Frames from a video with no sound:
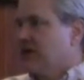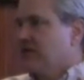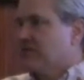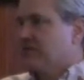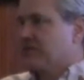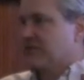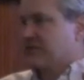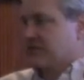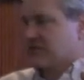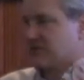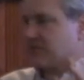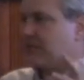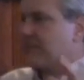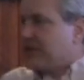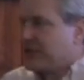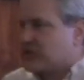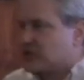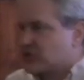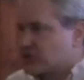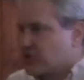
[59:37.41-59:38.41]
but doesn't
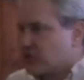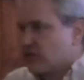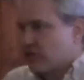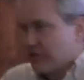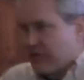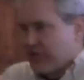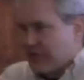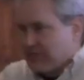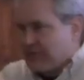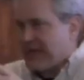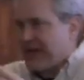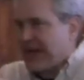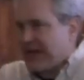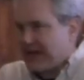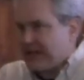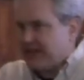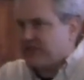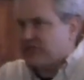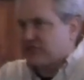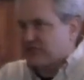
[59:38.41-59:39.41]
make sure that the
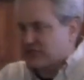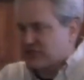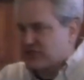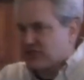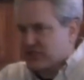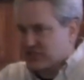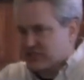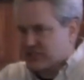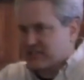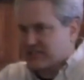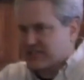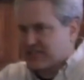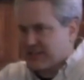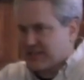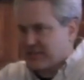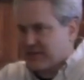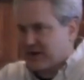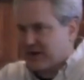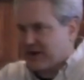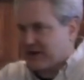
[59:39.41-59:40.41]
patties are just the
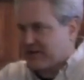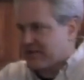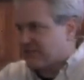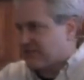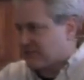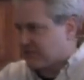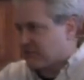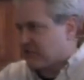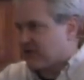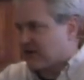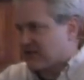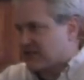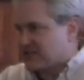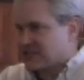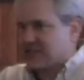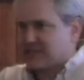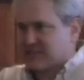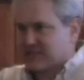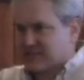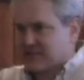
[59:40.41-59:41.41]
same kind of
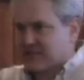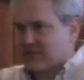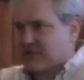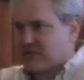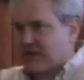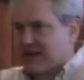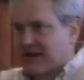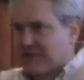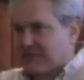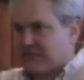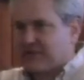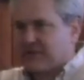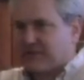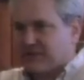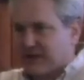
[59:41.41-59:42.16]
processed crap that you